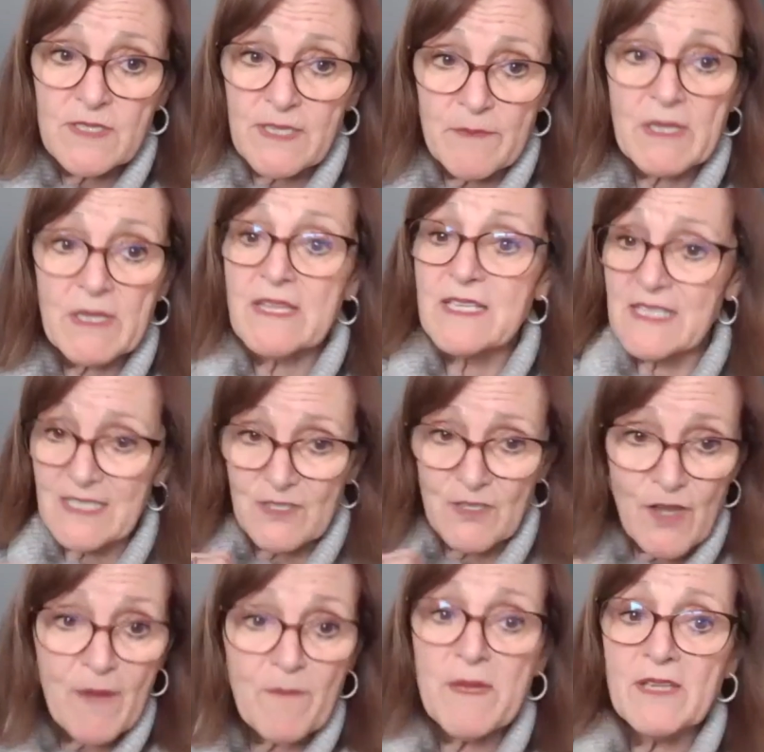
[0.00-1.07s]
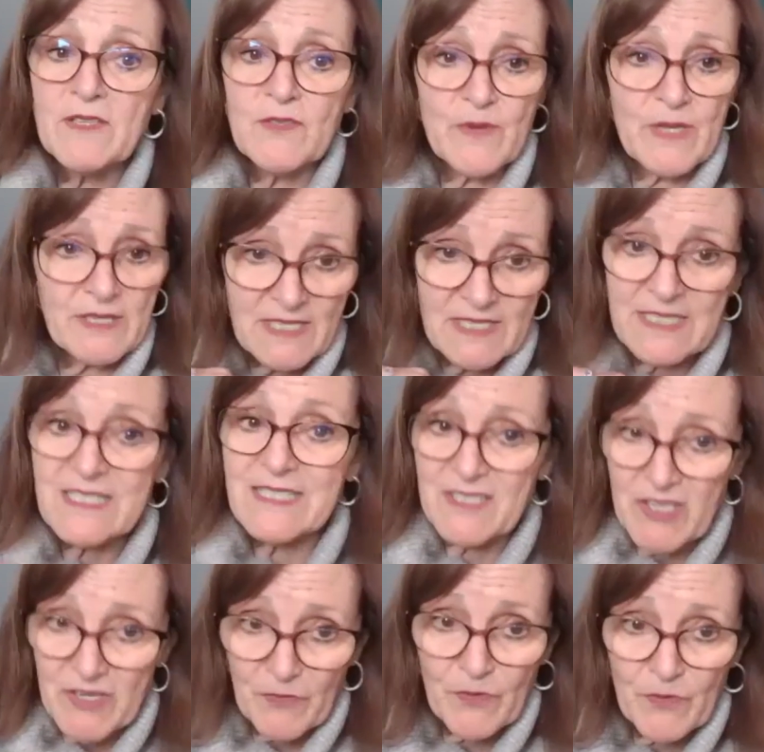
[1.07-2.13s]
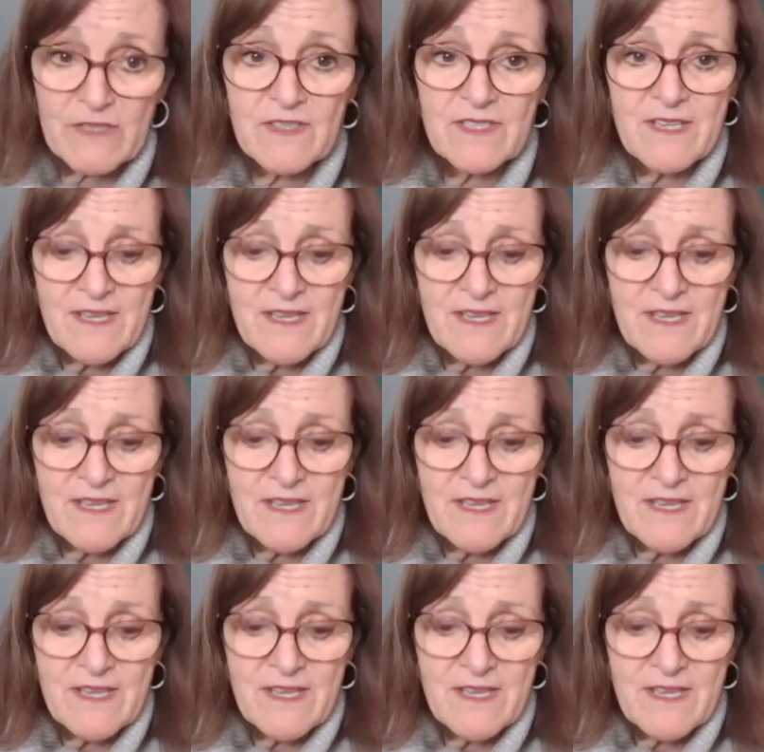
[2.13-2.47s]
I mean, this is not mentoring. This is different.